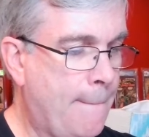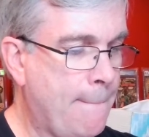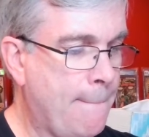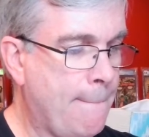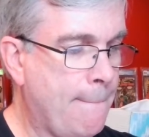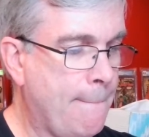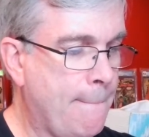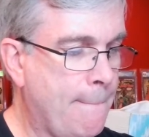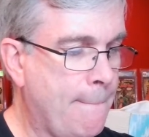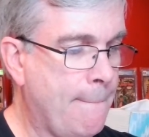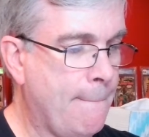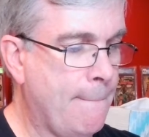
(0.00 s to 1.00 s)

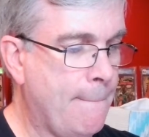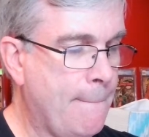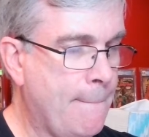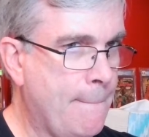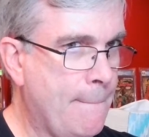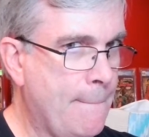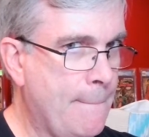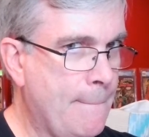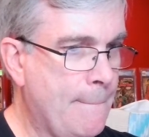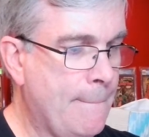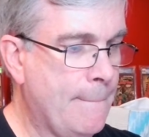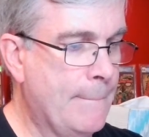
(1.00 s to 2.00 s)

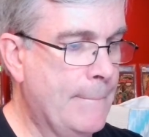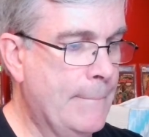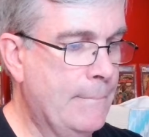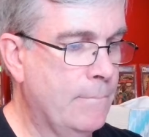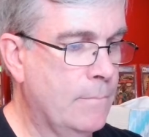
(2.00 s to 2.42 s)
Nothing is said.